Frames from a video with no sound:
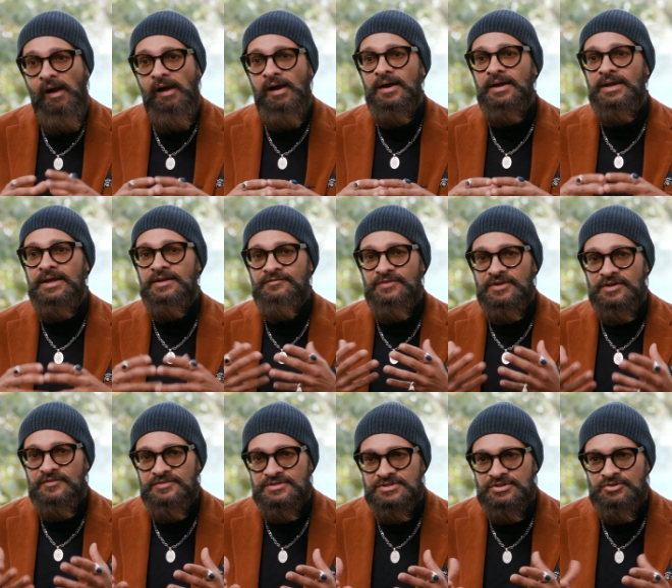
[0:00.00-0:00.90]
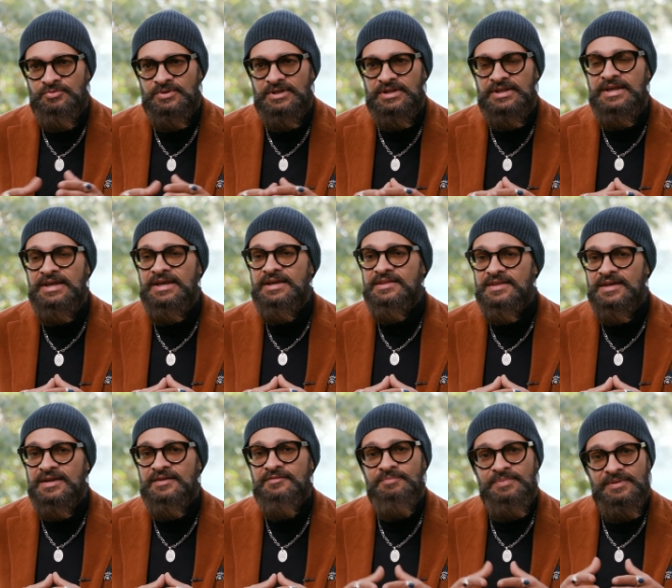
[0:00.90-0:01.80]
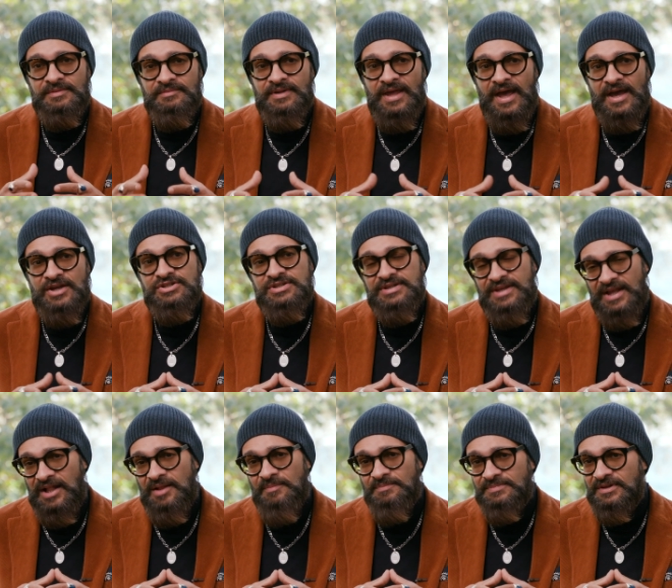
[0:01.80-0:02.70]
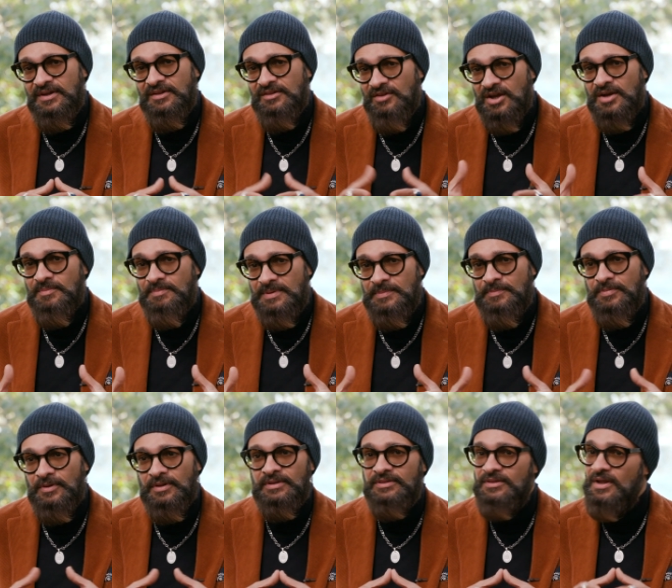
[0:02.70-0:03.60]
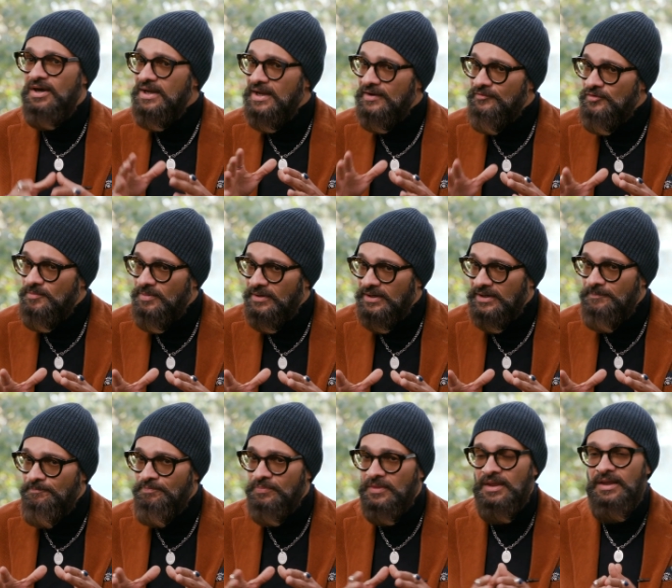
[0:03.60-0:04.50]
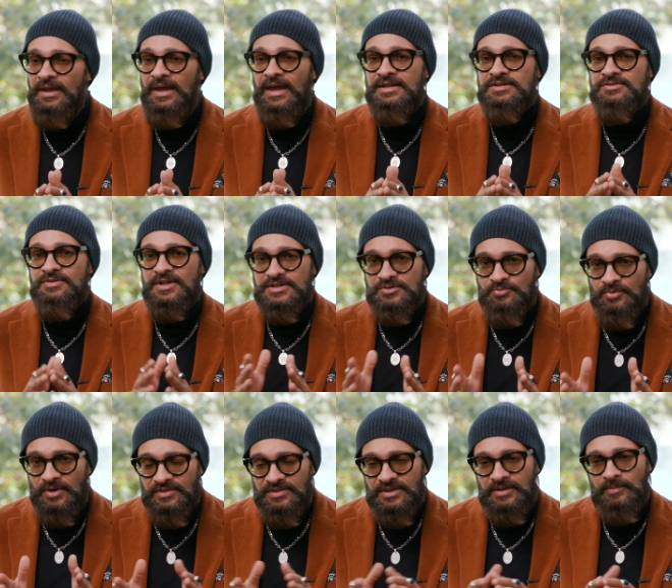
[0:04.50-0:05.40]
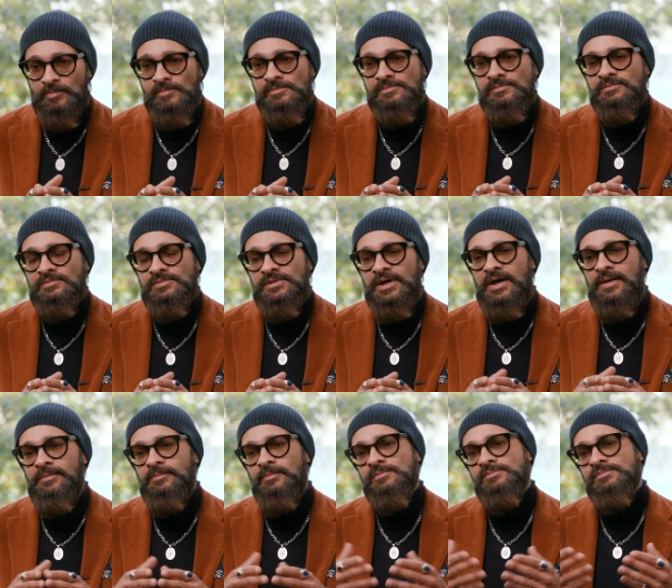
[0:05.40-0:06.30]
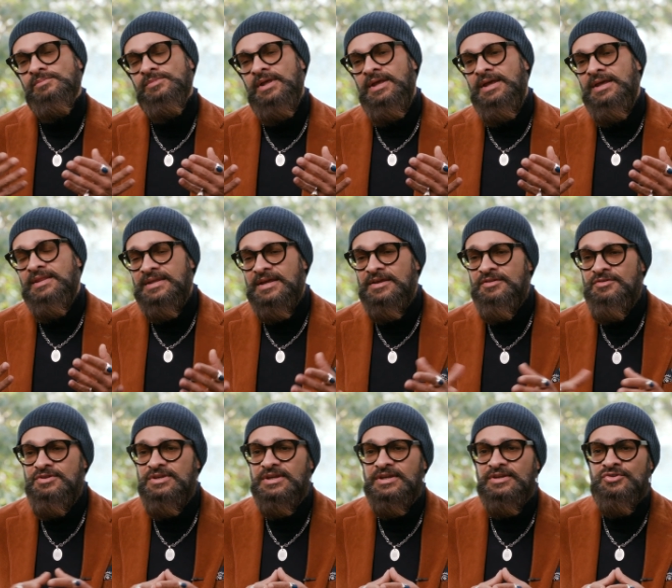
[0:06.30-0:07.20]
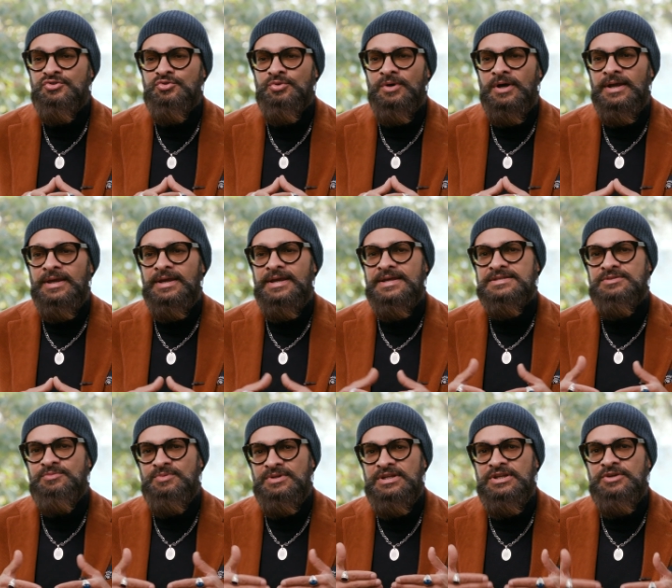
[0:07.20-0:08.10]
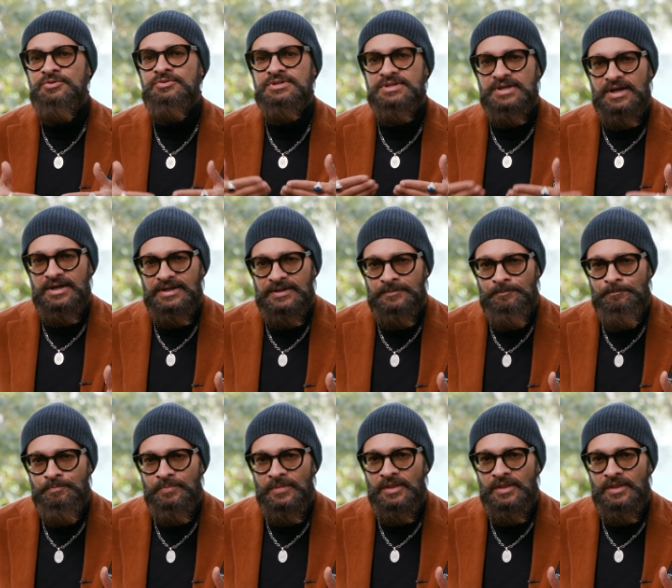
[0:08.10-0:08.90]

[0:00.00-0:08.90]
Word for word: uh, in front of a screen that have been actually helped a lot of people, not everybody. And so that's one thing. Um, the other thing you can try is really your diet.